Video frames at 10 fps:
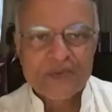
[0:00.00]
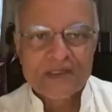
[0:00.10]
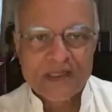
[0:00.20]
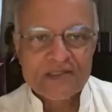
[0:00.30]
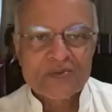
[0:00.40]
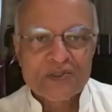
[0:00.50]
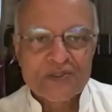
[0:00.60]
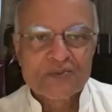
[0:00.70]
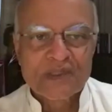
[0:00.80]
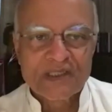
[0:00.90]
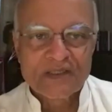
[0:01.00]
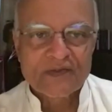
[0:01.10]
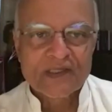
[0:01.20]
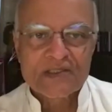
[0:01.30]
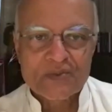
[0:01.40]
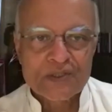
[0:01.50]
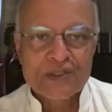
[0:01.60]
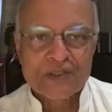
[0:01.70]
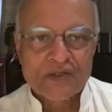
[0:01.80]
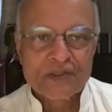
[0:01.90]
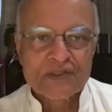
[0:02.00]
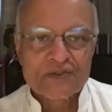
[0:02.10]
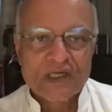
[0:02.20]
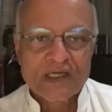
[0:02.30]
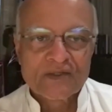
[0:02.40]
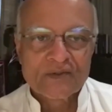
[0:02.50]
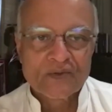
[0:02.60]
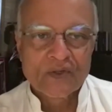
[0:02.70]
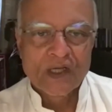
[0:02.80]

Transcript: that that's what you believe and that's what you're going to try and do.